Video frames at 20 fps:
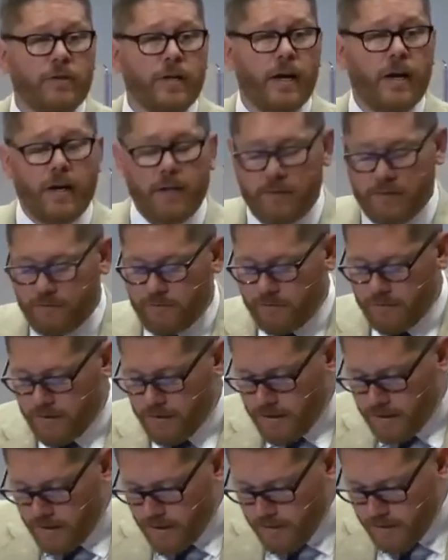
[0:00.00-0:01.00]
God's
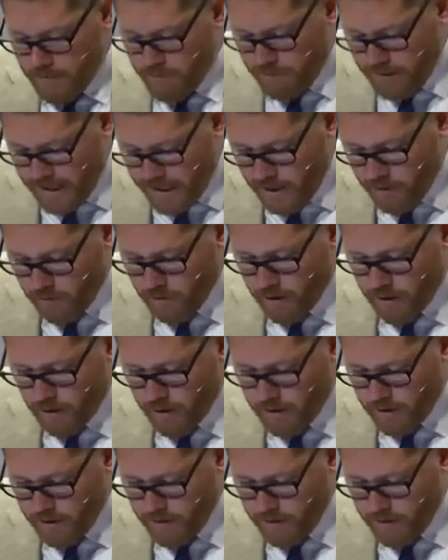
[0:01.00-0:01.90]
power